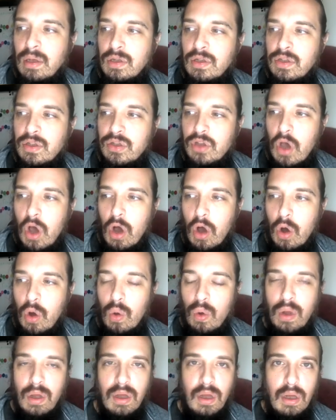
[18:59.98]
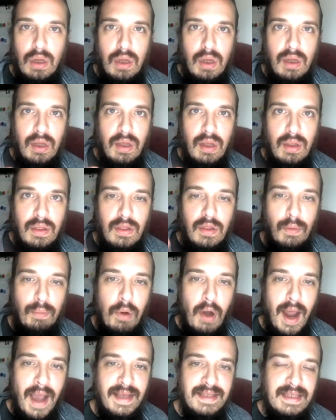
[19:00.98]
So the
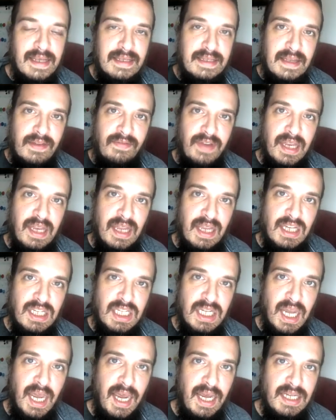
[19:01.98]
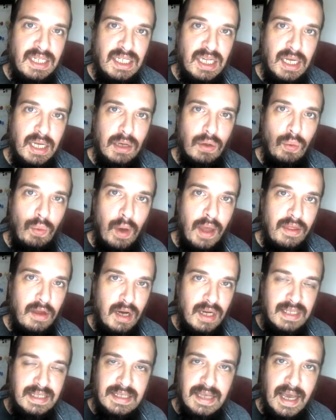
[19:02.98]
process of initiation,
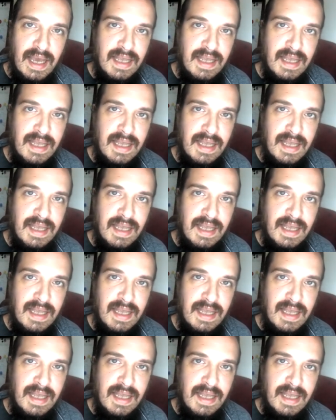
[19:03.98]
whether it's